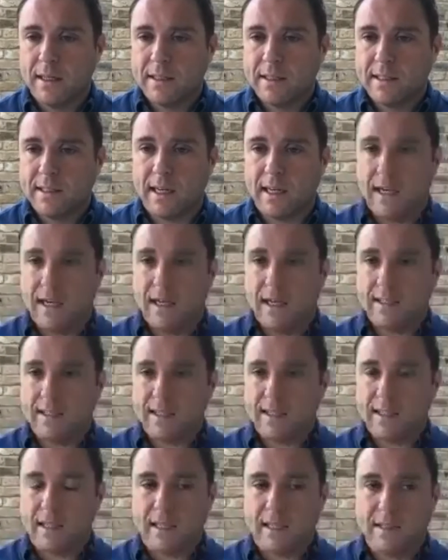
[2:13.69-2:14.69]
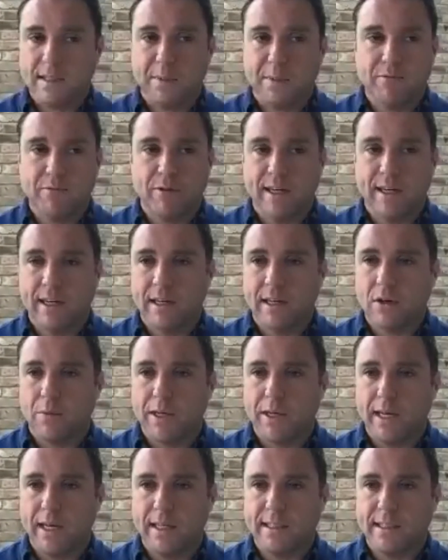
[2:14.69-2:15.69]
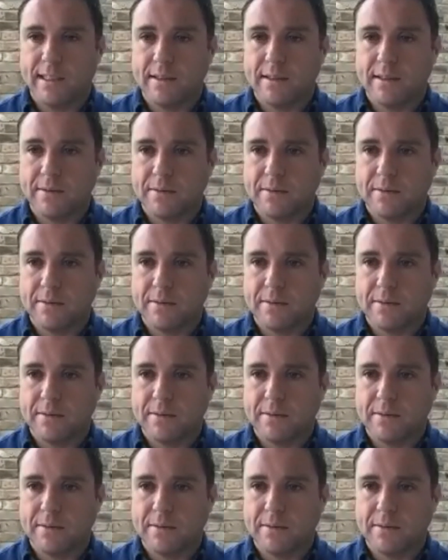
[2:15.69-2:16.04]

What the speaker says: has been really accommodating.